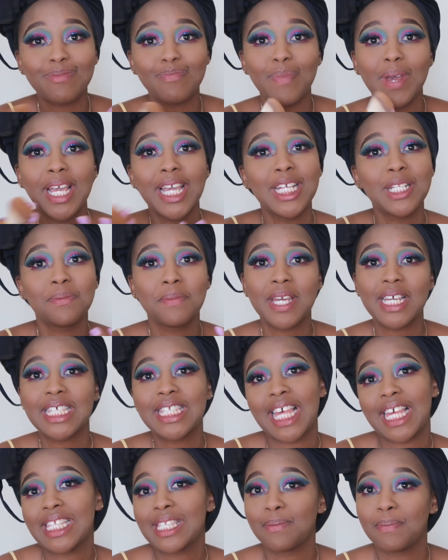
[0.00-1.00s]
Make it make
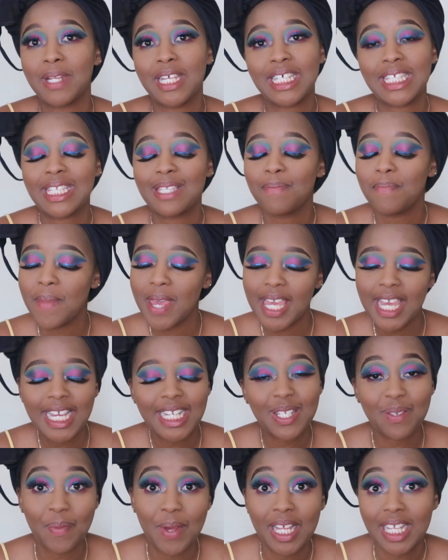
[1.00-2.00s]
sense, please. Make
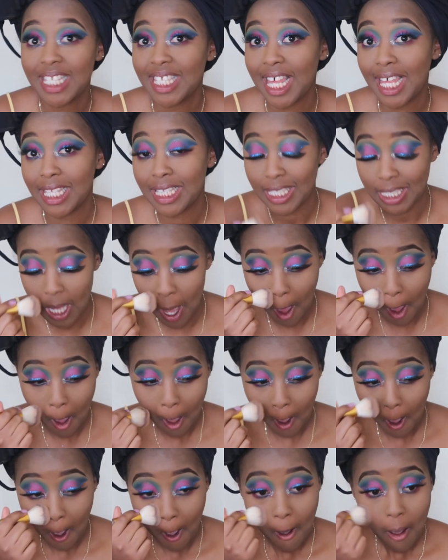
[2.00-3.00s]
it make sense.
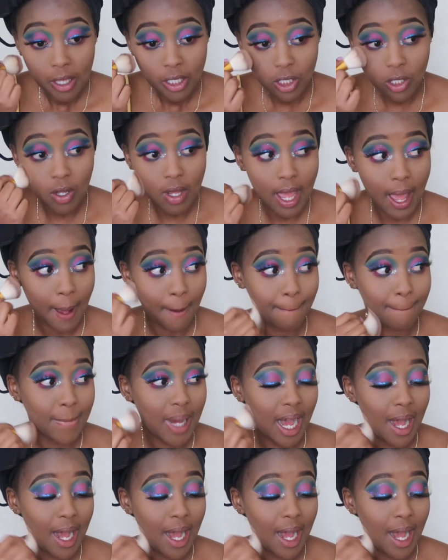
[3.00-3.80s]
So yeah,